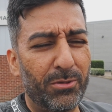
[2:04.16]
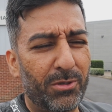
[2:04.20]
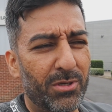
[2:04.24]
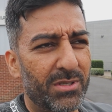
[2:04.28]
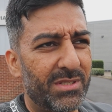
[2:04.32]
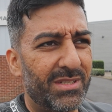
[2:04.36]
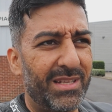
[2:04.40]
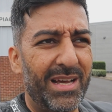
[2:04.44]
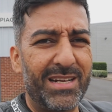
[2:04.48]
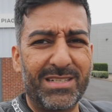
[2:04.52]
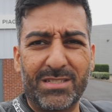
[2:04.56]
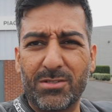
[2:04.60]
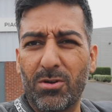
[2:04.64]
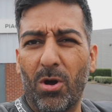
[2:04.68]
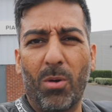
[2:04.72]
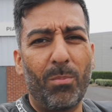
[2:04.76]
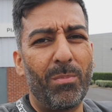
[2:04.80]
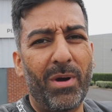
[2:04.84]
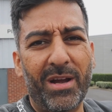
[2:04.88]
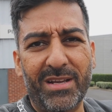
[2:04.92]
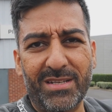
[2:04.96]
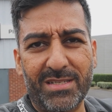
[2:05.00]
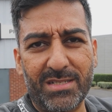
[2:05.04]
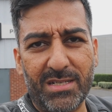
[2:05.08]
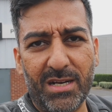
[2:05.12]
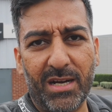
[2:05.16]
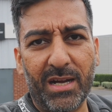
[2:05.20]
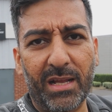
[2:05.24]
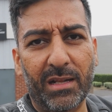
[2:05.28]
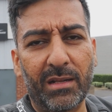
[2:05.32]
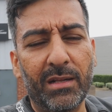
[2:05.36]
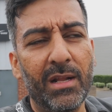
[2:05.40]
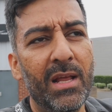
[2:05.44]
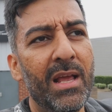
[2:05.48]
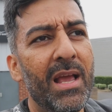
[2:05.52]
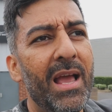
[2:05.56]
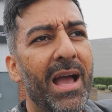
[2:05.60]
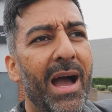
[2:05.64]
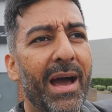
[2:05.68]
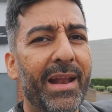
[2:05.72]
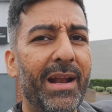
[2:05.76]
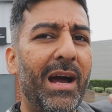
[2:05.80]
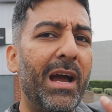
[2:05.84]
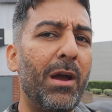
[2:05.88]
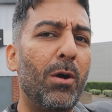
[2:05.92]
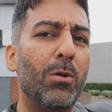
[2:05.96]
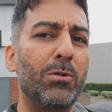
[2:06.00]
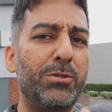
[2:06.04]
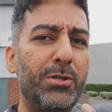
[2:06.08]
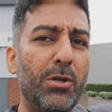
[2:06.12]
to you, because that's not my style.
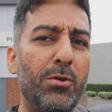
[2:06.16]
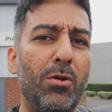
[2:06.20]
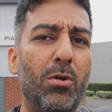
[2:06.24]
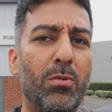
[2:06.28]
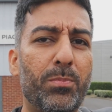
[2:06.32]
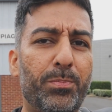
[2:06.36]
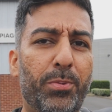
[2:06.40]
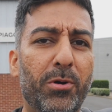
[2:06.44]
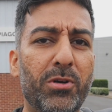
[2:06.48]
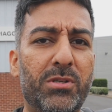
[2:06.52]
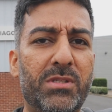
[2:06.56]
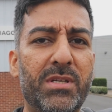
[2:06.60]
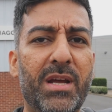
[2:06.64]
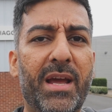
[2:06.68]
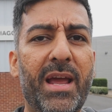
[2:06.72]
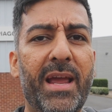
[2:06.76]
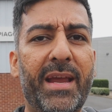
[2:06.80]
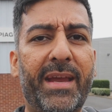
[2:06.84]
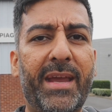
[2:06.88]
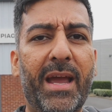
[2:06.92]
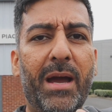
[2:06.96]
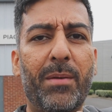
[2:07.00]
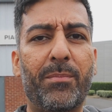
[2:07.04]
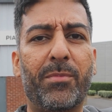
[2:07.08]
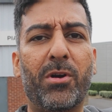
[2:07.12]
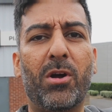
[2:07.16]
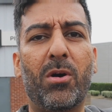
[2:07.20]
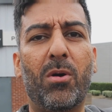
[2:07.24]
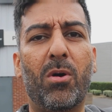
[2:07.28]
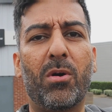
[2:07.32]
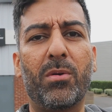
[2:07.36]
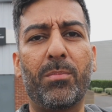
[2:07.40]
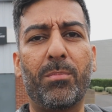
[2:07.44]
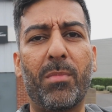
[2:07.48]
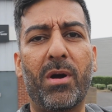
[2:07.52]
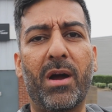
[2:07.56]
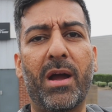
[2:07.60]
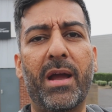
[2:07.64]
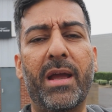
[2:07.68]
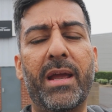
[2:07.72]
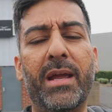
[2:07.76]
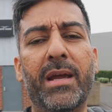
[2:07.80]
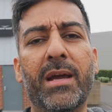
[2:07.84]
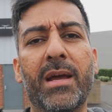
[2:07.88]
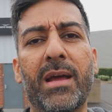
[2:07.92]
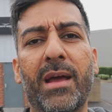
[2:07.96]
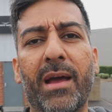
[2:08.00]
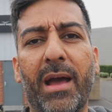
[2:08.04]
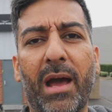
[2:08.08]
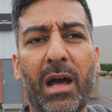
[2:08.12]
And I also don't put a camera on
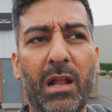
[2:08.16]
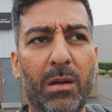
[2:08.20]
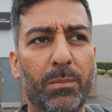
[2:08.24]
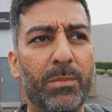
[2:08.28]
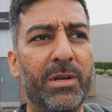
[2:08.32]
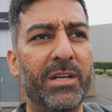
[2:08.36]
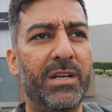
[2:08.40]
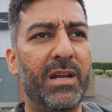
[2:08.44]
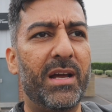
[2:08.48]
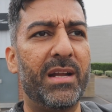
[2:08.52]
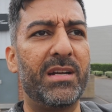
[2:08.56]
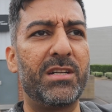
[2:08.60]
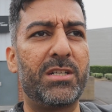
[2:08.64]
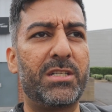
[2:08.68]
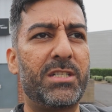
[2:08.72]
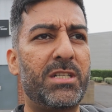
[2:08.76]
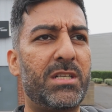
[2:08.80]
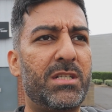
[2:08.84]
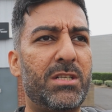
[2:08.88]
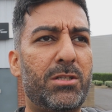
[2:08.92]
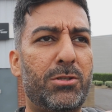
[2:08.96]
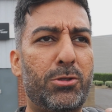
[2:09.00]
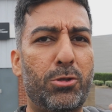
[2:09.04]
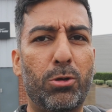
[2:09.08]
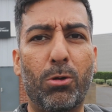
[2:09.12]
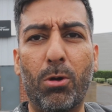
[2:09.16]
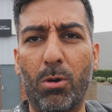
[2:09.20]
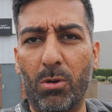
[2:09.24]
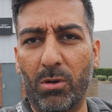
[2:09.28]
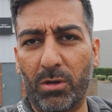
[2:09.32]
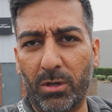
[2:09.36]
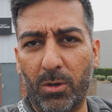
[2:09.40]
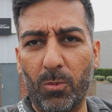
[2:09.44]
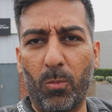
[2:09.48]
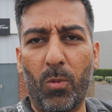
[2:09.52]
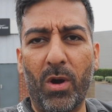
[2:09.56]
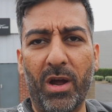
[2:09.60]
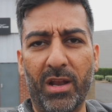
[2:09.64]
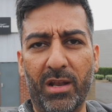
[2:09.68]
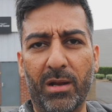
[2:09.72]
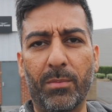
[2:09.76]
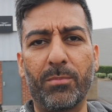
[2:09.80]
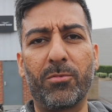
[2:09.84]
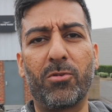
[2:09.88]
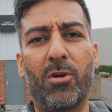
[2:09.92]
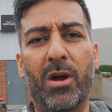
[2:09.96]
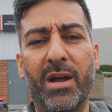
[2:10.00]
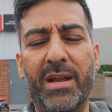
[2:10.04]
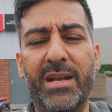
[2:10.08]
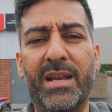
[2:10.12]
my helmet and talk while
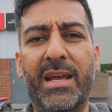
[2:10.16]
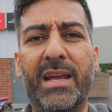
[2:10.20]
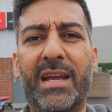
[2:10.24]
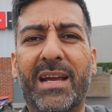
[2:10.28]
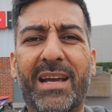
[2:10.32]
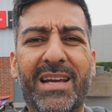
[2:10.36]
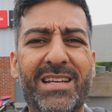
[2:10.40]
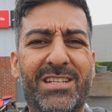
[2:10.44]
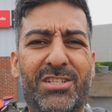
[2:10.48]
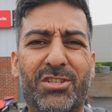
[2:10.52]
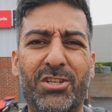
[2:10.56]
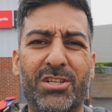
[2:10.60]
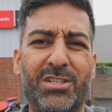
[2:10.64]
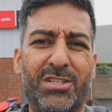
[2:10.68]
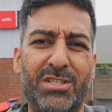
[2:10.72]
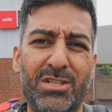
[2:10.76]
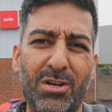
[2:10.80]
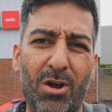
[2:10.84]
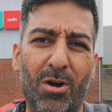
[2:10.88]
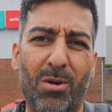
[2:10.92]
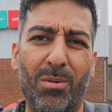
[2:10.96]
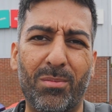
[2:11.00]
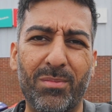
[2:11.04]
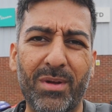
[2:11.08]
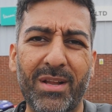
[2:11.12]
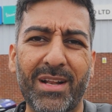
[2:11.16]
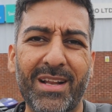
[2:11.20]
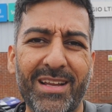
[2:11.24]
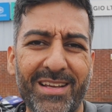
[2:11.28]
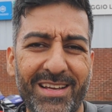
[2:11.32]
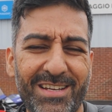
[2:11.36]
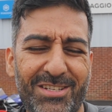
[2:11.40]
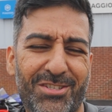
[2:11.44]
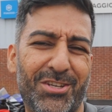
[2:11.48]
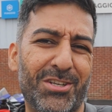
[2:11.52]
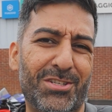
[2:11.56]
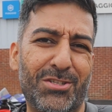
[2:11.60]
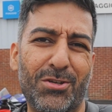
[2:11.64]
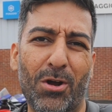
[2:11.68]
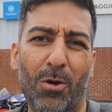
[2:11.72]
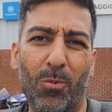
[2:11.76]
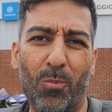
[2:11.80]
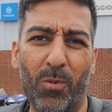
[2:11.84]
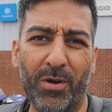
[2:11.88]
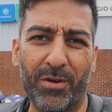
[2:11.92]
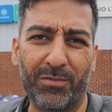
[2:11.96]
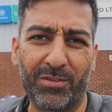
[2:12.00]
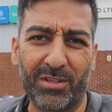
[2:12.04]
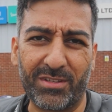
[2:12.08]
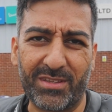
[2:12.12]
I'm riding. It's just not
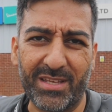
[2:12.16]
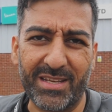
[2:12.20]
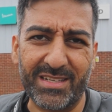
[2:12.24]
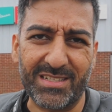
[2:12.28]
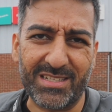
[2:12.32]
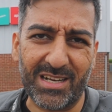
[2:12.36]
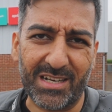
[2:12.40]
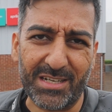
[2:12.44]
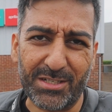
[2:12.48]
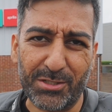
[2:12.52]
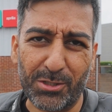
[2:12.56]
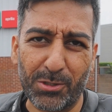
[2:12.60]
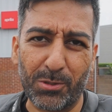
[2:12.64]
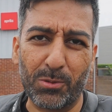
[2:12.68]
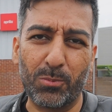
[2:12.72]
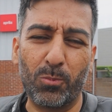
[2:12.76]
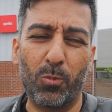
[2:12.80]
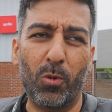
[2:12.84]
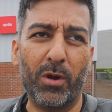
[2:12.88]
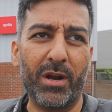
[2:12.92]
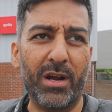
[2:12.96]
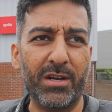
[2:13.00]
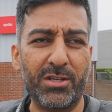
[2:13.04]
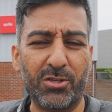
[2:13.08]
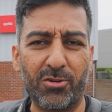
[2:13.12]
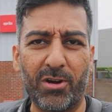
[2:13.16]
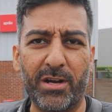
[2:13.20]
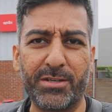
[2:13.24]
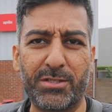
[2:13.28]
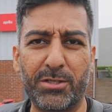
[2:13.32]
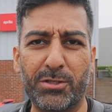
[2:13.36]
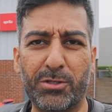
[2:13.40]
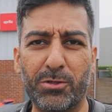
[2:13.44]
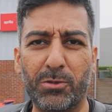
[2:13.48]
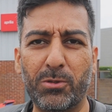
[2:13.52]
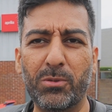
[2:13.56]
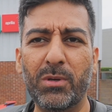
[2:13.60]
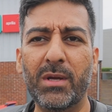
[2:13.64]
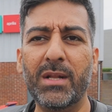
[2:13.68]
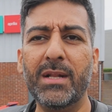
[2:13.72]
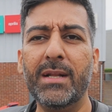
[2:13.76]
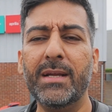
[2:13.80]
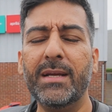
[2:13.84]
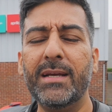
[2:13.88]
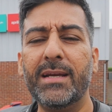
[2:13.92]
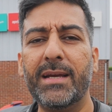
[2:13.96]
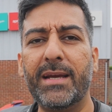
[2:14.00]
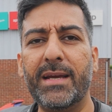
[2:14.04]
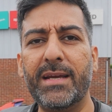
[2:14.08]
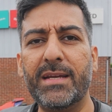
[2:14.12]
one of the things I do. What I try to do
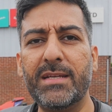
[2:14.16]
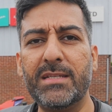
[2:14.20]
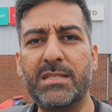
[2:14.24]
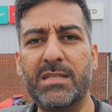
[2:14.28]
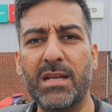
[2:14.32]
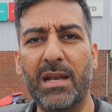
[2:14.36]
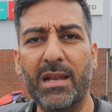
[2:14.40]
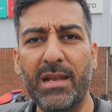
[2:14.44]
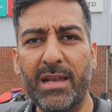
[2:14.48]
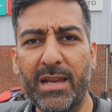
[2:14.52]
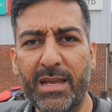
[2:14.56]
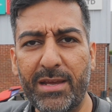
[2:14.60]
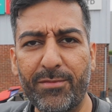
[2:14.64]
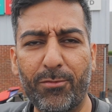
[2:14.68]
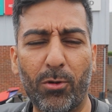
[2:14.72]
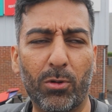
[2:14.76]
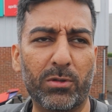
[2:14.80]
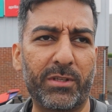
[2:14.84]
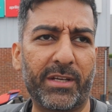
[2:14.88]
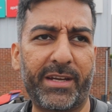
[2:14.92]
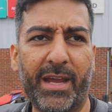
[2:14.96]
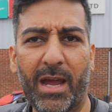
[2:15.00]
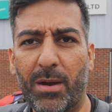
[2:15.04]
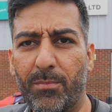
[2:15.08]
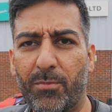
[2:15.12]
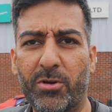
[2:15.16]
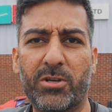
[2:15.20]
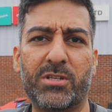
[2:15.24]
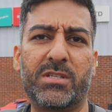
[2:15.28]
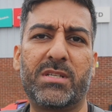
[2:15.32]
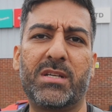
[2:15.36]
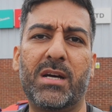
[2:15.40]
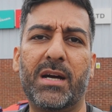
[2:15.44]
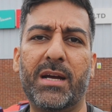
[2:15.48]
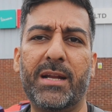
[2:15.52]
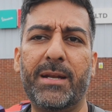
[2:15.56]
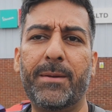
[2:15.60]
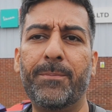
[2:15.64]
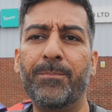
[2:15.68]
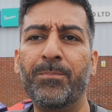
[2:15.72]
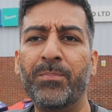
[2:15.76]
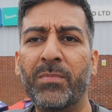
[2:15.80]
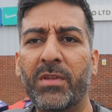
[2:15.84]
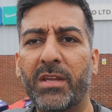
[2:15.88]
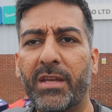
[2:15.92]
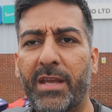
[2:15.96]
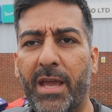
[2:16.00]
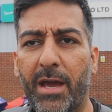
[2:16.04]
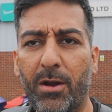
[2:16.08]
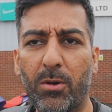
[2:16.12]
is leave all the camera aside,
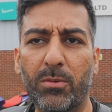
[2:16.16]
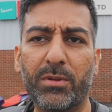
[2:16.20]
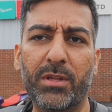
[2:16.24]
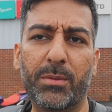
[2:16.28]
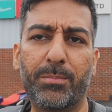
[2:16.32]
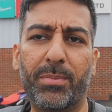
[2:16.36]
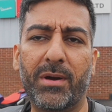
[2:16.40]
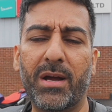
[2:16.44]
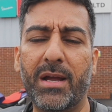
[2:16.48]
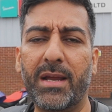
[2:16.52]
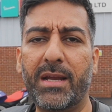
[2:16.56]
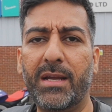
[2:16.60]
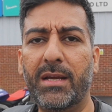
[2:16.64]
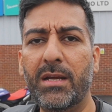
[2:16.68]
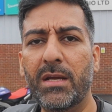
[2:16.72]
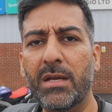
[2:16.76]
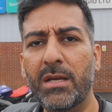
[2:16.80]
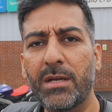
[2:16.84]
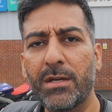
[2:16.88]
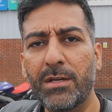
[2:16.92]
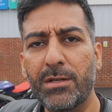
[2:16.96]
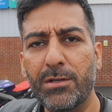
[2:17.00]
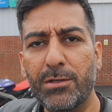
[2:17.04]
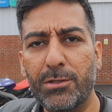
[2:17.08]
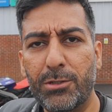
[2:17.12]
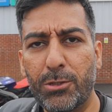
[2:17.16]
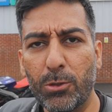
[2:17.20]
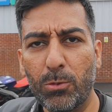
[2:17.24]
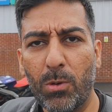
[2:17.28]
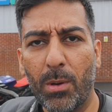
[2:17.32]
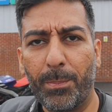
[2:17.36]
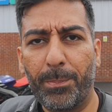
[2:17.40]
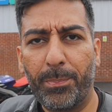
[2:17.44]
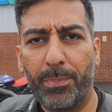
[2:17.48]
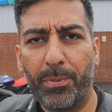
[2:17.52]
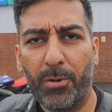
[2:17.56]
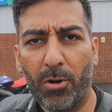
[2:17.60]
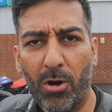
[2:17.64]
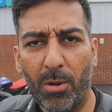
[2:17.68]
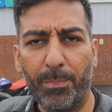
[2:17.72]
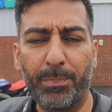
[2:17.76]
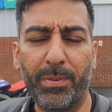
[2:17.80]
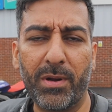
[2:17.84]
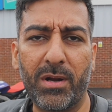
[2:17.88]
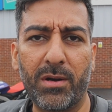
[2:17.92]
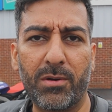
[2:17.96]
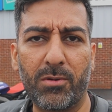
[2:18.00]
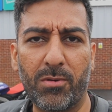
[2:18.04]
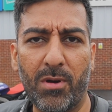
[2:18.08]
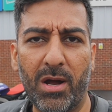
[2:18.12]
get on the bike, do a
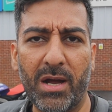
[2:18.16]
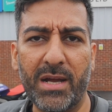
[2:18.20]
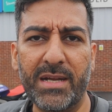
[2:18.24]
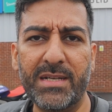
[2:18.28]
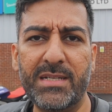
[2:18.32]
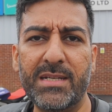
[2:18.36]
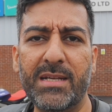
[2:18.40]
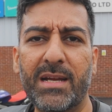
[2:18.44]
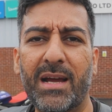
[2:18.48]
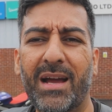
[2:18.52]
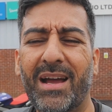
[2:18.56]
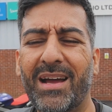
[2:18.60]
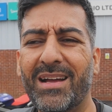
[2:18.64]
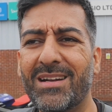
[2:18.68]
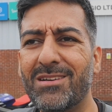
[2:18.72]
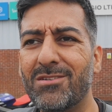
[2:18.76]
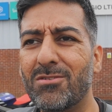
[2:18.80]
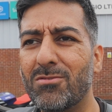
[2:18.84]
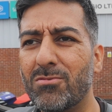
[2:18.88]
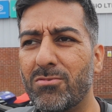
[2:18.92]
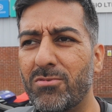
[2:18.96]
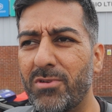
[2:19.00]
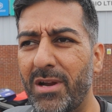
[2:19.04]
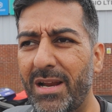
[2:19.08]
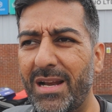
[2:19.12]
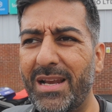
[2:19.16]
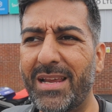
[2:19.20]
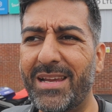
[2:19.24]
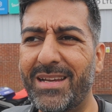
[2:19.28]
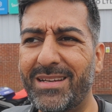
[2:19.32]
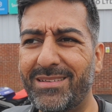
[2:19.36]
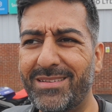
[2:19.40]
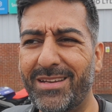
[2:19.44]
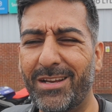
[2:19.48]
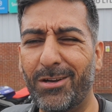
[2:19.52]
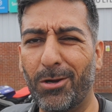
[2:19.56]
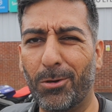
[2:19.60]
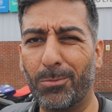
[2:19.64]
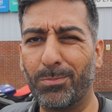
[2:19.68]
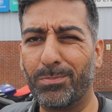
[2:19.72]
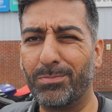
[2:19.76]
proper ride and really,